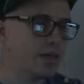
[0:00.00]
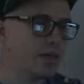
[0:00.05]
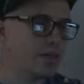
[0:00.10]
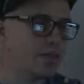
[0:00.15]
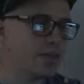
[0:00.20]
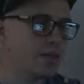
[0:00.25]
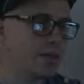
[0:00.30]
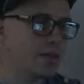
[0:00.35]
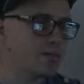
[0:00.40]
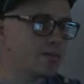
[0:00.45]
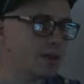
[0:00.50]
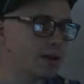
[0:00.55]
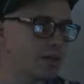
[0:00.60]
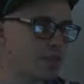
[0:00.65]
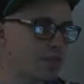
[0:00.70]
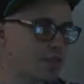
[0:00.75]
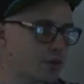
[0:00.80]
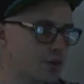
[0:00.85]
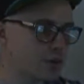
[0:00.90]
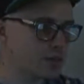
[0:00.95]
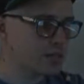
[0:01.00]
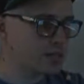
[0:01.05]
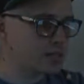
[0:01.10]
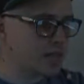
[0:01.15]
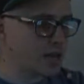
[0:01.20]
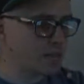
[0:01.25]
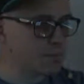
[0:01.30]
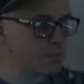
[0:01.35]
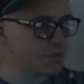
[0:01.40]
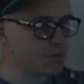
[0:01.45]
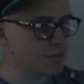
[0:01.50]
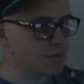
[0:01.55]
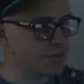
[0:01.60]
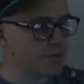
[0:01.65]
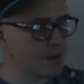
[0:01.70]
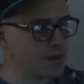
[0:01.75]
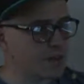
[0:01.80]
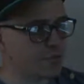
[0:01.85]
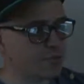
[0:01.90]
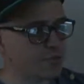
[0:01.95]
Then my third example for
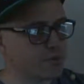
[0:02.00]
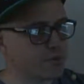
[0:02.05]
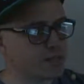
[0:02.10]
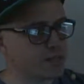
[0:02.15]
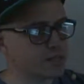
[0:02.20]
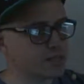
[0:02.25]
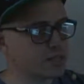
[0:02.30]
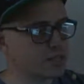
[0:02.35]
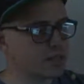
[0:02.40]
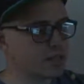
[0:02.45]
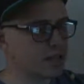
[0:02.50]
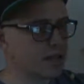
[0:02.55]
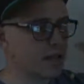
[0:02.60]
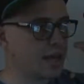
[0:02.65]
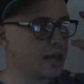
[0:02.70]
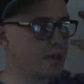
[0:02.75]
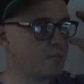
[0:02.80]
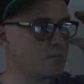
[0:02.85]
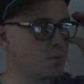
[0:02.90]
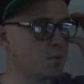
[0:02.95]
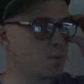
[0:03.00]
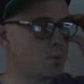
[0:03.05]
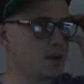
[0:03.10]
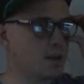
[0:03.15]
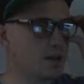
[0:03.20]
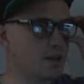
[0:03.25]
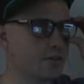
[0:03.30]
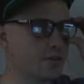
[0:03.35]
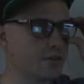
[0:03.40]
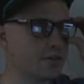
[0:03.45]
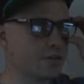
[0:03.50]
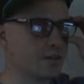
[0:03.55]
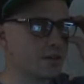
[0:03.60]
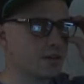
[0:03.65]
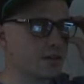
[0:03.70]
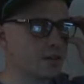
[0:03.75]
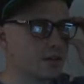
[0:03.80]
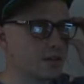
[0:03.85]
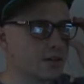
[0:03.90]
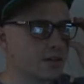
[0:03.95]
faithfulness came with
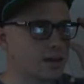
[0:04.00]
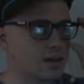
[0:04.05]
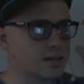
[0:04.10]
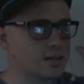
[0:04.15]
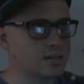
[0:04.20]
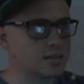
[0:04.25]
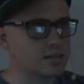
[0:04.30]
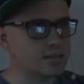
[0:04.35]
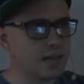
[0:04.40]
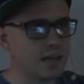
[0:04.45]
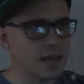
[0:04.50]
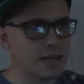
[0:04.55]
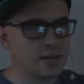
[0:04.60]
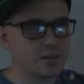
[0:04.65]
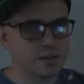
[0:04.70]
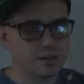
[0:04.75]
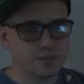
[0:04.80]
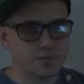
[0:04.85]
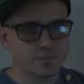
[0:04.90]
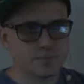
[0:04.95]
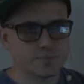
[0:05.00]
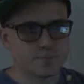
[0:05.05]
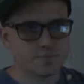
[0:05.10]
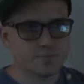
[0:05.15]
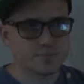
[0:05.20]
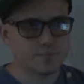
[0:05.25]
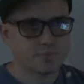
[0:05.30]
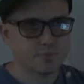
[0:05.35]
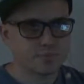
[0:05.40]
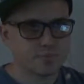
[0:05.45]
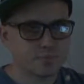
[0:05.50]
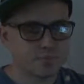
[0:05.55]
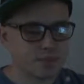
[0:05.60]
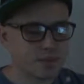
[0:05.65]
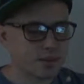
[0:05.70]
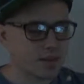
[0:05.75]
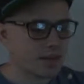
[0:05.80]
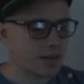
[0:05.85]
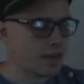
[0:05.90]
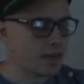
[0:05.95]
Daniel.
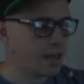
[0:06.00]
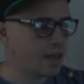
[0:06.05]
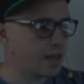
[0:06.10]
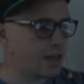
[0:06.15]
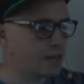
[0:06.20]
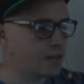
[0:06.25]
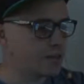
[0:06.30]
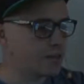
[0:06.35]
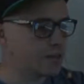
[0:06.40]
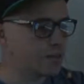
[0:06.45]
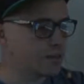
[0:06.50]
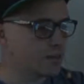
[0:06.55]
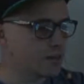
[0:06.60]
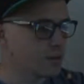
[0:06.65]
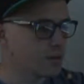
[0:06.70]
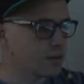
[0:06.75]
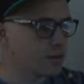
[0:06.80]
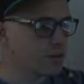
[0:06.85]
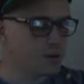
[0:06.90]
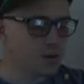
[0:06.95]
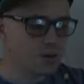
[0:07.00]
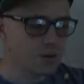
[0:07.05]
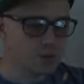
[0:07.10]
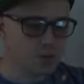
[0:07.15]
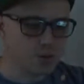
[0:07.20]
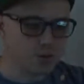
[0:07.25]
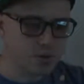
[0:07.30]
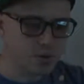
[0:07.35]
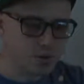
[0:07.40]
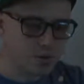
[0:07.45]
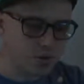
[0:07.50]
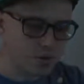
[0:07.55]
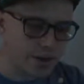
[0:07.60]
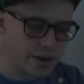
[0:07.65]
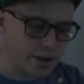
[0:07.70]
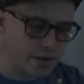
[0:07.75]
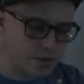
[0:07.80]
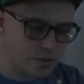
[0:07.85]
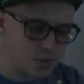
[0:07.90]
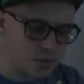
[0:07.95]
And you know the
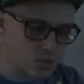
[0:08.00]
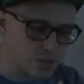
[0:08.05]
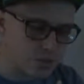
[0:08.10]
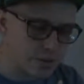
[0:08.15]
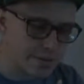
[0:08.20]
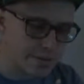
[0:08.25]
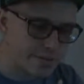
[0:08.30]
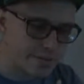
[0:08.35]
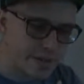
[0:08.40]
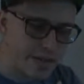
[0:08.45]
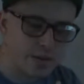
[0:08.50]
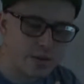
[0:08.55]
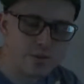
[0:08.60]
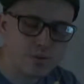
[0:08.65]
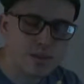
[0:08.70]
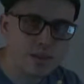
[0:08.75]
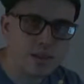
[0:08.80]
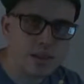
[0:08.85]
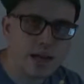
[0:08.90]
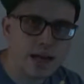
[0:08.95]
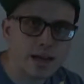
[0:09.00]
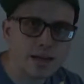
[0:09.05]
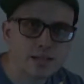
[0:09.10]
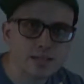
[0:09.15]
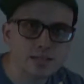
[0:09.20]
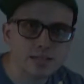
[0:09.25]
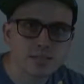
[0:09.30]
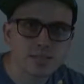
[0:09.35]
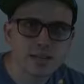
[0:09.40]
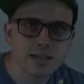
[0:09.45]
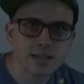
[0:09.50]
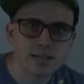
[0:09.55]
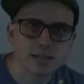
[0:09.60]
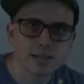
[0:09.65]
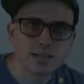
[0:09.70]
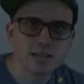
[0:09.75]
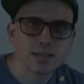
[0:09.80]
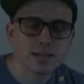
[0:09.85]
grand old story of Daniel in the lion's den.